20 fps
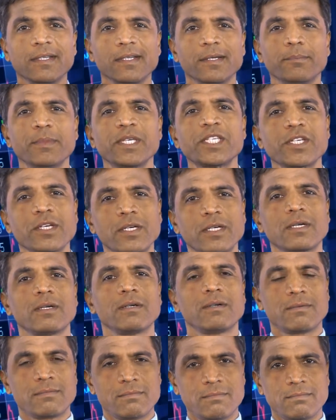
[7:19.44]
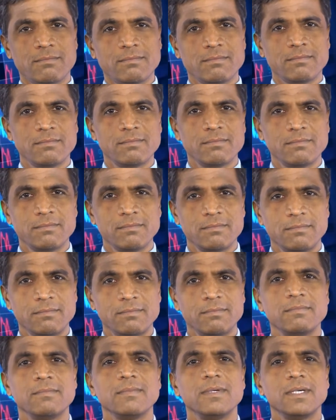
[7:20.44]
Mr.
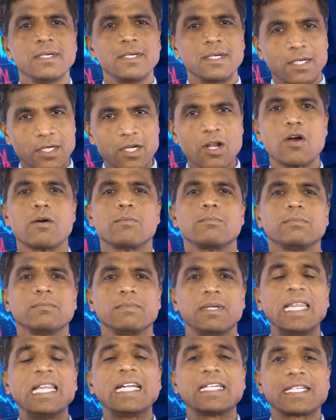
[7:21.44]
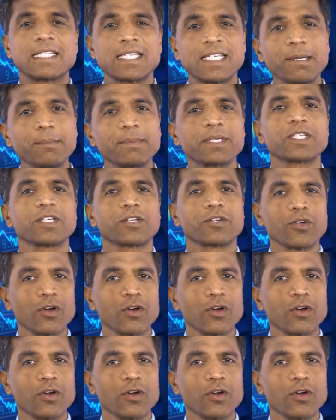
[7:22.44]
Ram, let us say Mr.